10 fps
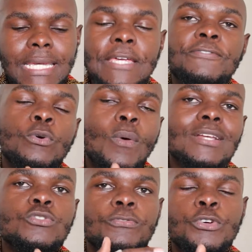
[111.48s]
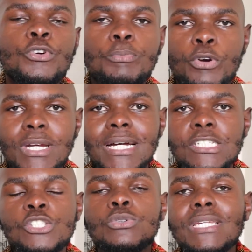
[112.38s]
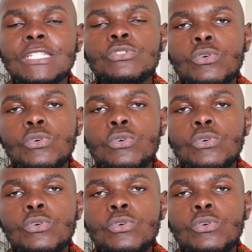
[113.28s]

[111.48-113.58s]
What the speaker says: If you want to view your product, you'll need to